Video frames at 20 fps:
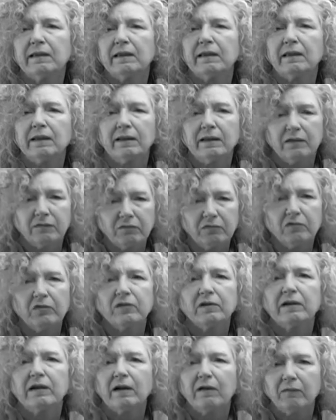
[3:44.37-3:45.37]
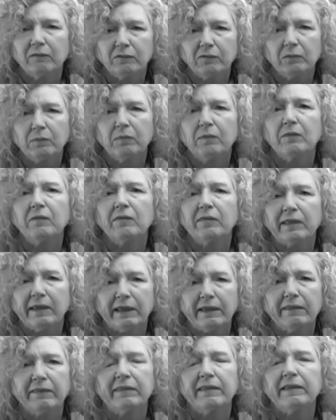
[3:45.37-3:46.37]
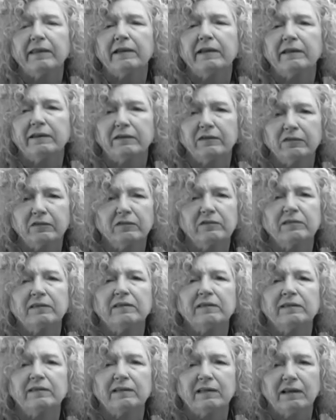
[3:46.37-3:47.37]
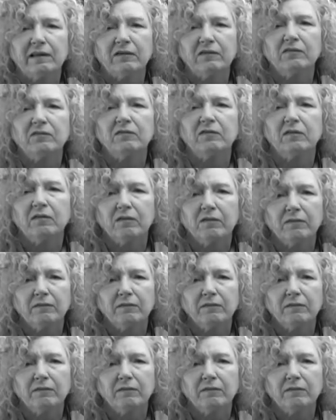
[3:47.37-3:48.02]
And if you're comfortable with that, then you're successful.